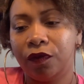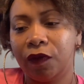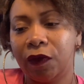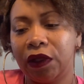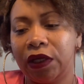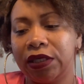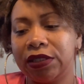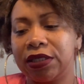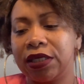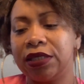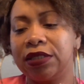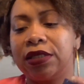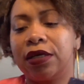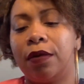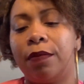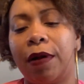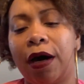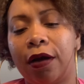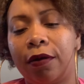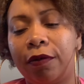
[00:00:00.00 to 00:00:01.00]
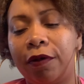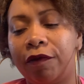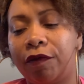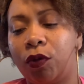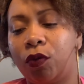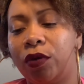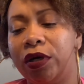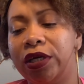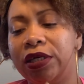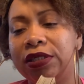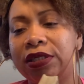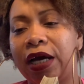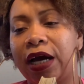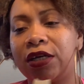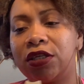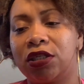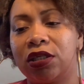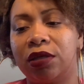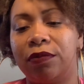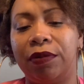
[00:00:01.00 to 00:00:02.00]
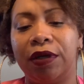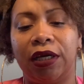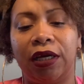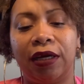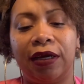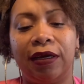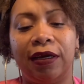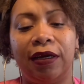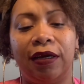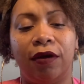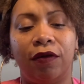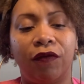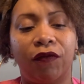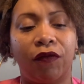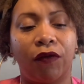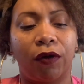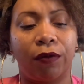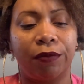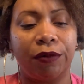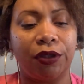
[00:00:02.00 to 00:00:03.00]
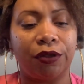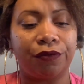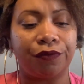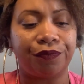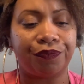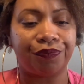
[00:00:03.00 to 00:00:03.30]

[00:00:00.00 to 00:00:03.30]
Let's get to the bottom of it. What is actually being hidden from you?